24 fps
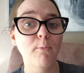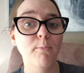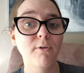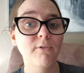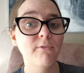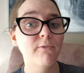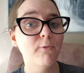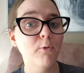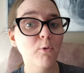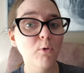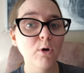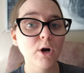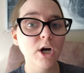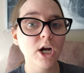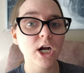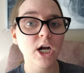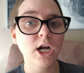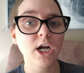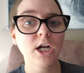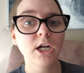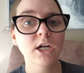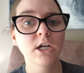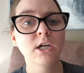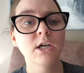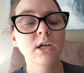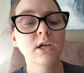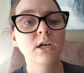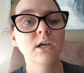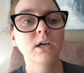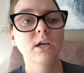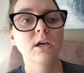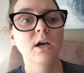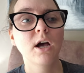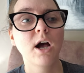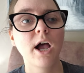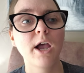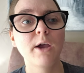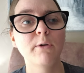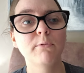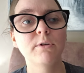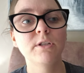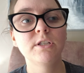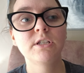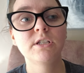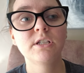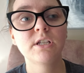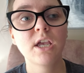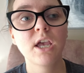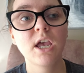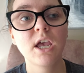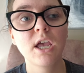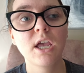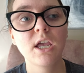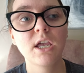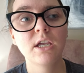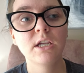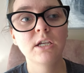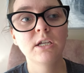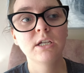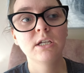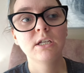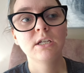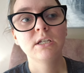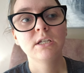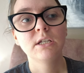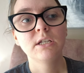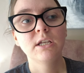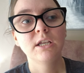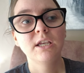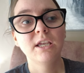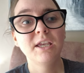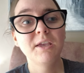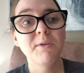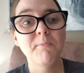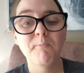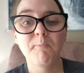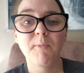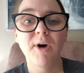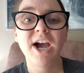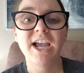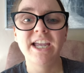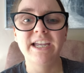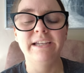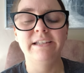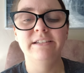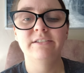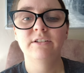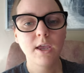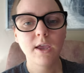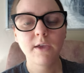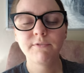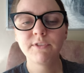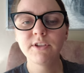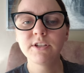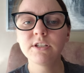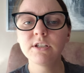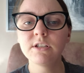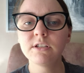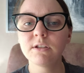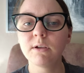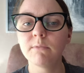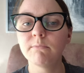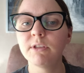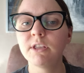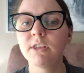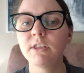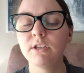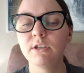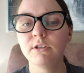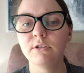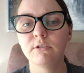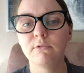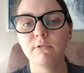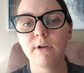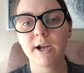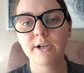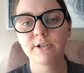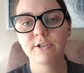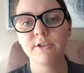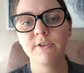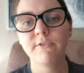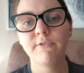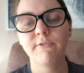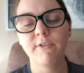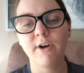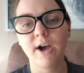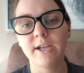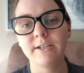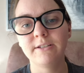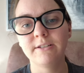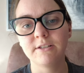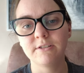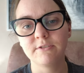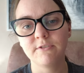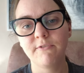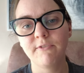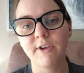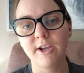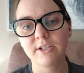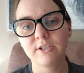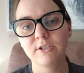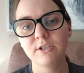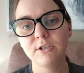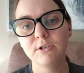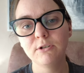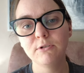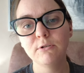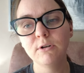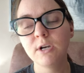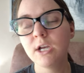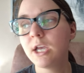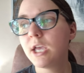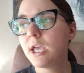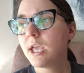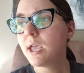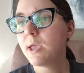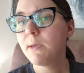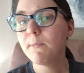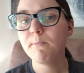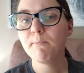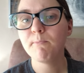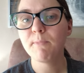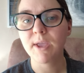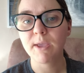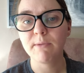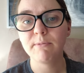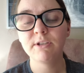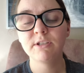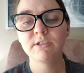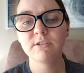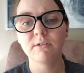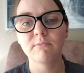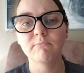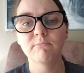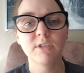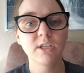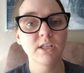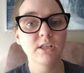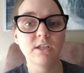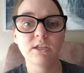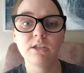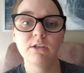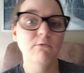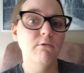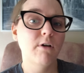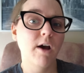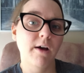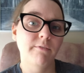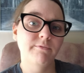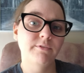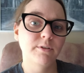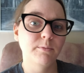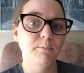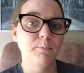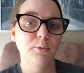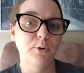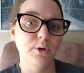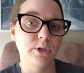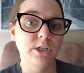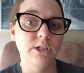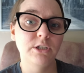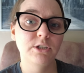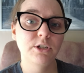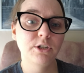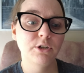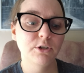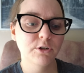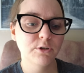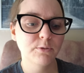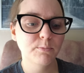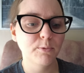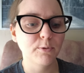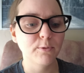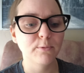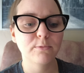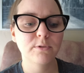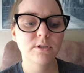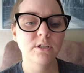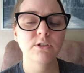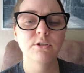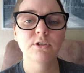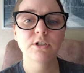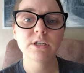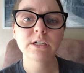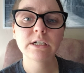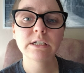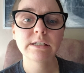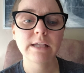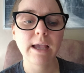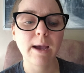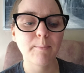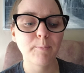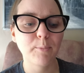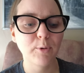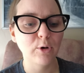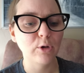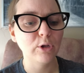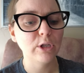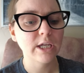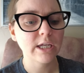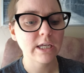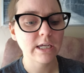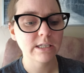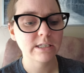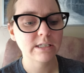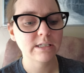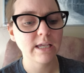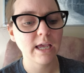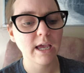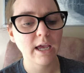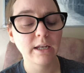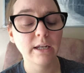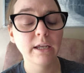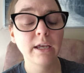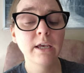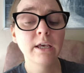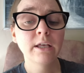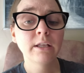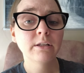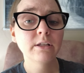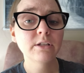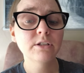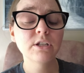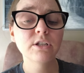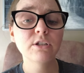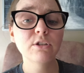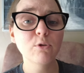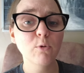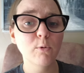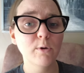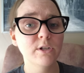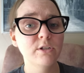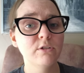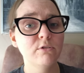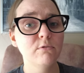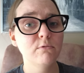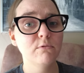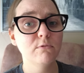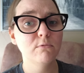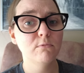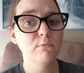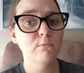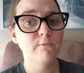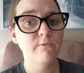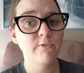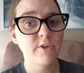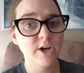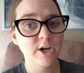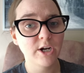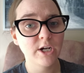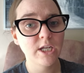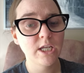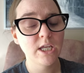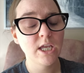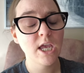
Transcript: before I would say it might. If this is something that you do actually find does affect you, it may be something that you have to put into your spoons in your example. Like I said, this is going to vary